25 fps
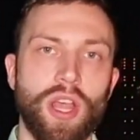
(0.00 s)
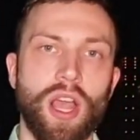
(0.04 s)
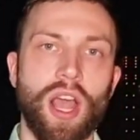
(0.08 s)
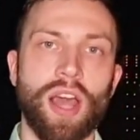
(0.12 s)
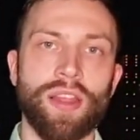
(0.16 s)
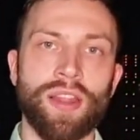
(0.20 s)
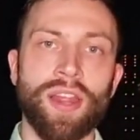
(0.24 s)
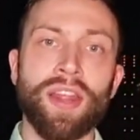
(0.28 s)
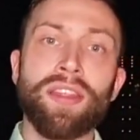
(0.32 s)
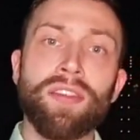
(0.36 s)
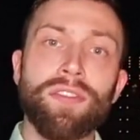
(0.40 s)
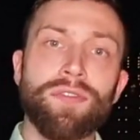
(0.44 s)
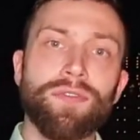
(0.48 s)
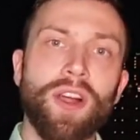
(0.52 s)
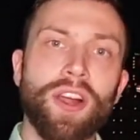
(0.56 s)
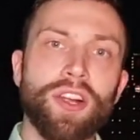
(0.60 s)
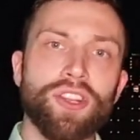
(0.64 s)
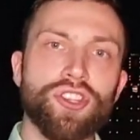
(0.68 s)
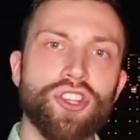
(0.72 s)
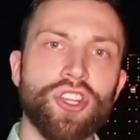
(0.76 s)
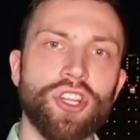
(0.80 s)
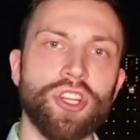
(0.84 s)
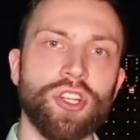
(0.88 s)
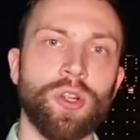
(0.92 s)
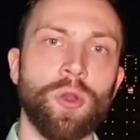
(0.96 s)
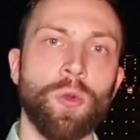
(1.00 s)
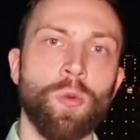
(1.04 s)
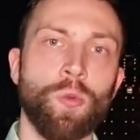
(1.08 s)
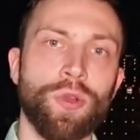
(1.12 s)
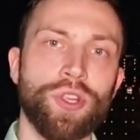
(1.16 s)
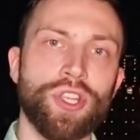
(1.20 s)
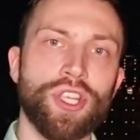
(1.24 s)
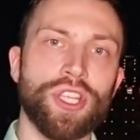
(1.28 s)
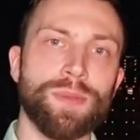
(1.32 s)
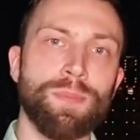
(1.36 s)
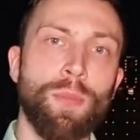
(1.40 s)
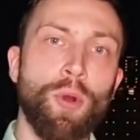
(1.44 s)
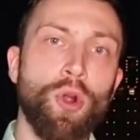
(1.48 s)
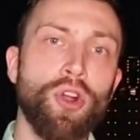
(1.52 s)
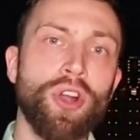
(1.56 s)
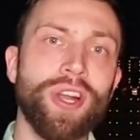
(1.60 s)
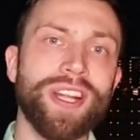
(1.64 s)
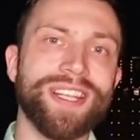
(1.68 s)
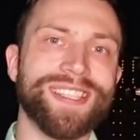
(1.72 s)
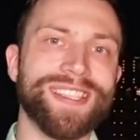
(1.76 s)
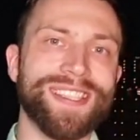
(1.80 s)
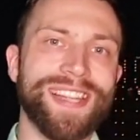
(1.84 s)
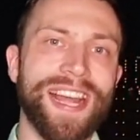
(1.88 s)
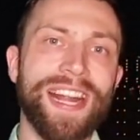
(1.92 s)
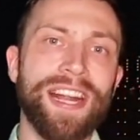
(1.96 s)
Another function, which is more or less
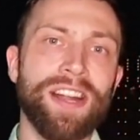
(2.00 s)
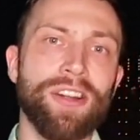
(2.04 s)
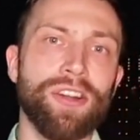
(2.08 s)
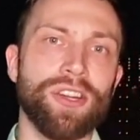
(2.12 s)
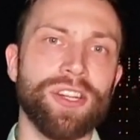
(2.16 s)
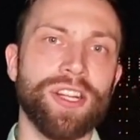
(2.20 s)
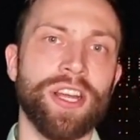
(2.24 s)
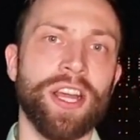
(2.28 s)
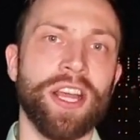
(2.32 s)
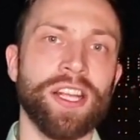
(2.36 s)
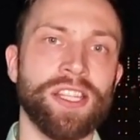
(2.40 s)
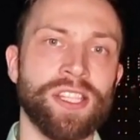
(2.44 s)
standard in